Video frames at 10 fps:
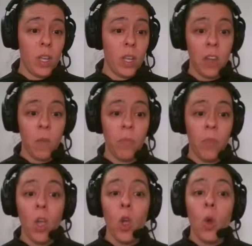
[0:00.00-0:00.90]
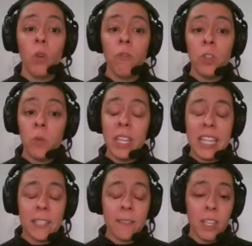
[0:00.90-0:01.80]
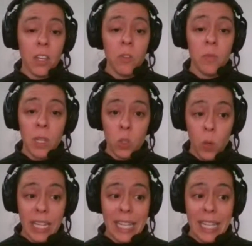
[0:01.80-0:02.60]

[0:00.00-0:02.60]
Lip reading: Reviewing these videos between lessons